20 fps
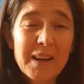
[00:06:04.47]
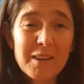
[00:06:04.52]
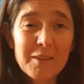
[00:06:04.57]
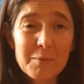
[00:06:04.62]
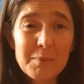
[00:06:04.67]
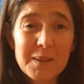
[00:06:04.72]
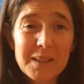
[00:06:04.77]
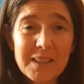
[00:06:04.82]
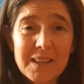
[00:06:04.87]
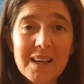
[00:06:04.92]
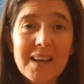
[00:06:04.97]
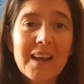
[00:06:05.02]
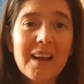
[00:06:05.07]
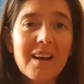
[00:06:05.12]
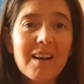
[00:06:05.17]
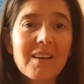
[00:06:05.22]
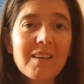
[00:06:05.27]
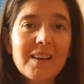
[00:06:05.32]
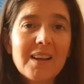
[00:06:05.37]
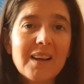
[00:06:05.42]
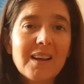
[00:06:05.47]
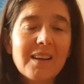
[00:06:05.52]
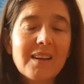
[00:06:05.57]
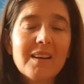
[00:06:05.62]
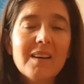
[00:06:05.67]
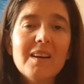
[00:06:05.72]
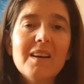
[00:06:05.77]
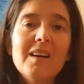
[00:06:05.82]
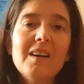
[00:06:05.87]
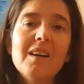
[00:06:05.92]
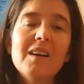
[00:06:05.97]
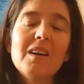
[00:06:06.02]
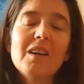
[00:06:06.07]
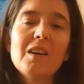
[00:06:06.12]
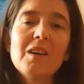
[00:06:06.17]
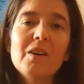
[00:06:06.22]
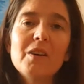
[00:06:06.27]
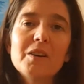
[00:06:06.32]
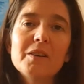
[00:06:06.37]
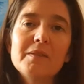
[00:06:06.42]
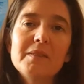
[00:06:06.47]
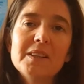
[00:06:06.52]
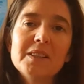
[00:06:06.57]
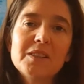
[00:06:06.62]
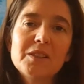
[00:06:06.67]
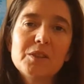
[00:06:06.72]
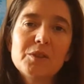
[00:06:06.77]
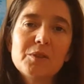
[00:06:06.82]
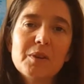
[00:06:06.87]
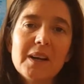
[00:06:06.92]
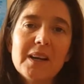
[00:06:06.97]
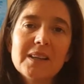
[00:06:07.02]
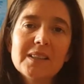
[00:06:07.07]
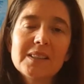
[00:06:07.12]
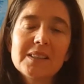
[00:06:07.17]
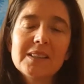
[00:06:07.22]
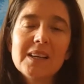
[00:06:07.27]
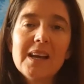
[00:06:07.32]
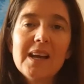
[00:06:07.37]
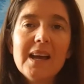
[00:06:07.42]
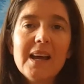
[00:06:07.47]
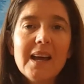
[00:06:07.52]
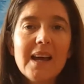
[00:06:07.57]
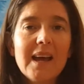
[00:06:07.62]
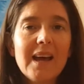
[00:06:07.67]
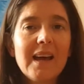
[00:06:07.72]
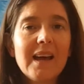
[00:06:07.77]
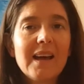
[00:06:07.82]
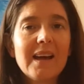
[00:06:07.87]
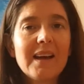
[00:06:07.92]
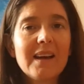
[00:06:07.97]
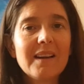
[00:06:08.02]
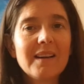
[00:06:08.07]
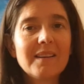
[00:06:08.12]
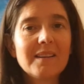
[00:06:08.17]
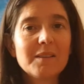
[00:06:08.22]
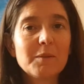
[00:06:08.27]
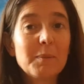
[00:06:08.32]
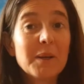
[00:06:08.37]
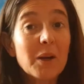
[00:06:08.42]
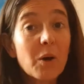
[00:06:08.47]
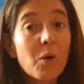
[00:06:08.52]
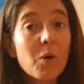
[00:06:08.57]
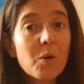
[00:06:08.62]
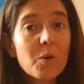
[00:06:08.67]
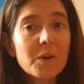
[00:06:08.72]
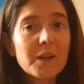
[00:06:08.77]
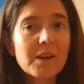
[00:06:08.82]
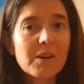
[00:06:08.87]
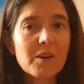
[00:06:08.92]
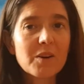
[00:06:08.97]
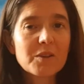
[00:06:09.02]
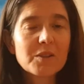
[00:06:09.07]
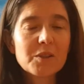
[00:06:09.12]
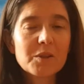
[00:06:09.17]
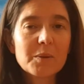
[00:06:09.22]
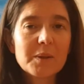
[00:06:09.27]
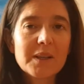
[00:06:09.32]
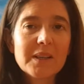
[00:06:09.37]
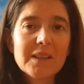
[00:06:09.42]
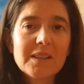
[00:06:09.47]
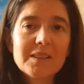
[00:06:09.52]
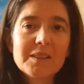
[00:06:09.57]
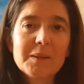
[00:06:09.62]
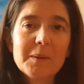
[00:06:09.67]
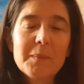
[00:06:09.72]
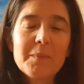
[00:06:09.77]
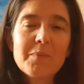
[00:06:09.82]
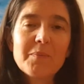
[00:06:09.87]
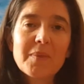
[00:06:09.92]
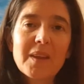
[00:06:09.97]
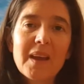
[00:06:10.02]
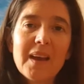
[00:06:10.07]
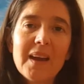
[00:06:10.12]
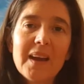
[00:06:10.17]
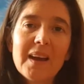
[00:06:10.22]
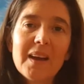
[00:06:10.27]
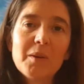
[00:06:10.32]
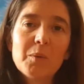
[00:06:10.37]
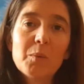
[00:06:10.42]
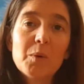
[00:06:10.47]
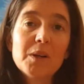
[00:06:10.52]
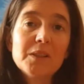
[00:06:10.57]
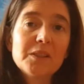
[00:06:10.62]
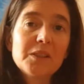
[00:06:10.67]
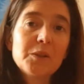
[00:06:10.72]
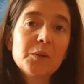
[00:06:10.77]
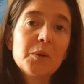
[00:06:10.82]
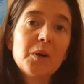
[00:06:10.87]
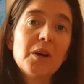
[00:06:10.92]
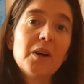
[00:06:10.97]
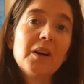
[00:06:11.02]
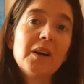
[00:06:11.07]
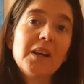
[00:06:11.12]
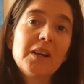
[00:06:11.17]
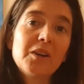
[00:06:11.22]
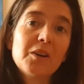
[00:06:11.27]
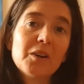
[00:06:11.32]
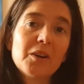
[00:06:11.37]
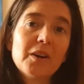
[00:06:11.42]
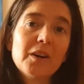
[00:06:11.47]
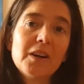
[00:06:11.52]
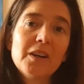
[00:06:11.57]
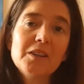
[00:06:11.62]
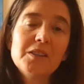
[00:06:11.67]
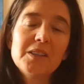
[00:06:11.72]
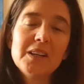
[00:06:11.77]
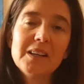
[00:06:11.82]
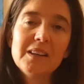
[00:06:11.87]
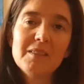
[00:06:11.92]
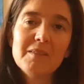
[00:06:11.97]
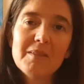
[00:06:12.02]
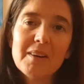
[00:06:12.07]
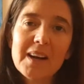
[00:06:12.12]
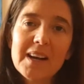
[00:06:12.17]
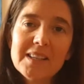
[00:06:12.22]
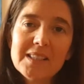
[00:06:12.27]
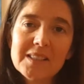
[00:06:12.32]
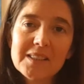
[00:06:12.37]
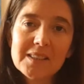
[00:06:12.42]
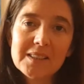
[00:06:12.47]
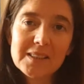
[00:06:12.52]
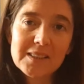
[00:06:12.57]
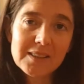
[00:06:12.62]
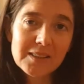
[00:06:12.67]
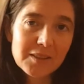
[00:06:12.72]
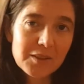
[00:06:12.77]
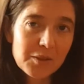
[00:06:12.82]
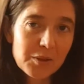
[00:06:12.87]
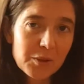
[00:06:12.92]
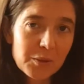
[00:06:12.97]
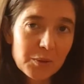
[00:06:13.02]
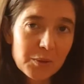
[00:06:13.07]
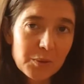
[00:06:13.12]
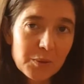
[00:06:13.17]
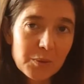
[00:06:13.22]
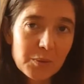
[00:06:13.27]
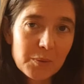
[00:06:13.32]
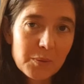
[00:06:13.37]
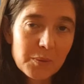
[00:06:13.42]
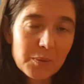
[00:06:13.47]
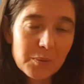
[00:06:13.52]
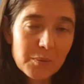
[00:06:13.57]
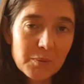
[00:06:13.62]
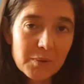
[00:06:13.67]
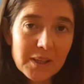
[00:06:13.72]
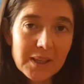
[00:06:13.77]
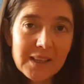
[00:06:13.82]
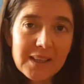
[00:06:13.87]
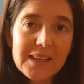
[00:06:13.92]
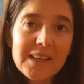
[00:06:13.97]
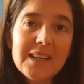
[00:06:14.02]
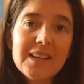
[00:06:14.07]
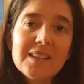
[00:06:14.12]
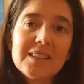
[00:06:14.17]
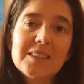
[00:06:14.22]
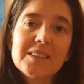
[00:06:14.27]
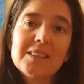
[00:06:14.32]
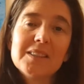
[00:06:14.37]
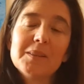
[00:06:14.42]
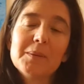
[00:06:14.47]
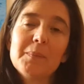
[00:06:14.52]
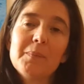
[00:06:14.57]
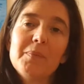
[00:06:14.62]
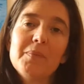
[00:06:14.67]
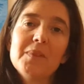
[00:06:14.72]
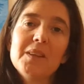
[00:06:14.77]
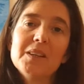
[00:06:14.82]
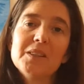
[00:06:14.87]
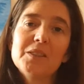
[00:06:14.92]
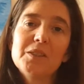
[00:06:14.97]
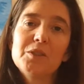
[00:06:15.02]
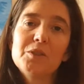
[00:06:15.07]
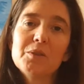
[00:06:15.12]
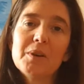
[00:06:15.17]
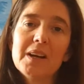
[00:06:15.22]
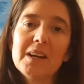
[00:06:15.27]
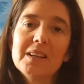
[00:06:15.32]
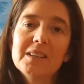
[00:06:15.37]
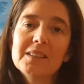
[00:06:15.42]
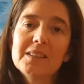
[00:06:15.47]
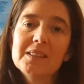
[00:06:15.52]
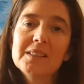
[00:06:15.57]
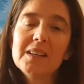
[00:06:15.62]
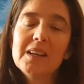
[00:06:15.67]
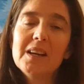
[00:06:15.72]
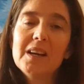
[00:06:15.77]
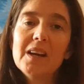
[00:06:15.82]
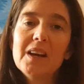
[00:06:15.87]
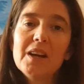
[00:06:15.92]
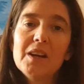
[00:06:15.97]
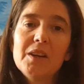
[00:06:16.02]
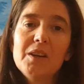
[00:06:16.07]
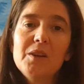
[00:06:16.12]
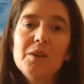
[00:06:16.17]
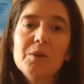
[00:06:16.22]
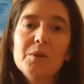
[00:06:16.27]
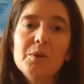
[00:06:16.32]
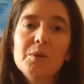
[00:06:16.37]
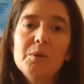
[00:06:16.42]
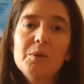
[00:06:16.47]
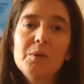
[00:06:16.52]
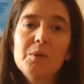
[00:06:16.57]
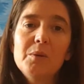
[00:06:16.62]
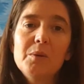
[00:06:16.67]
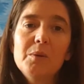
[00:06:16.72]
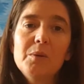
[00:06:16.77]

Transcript: have been carrying a lot of this stress and have been holding on to it. And once you are encouraged and invited to release this stress, your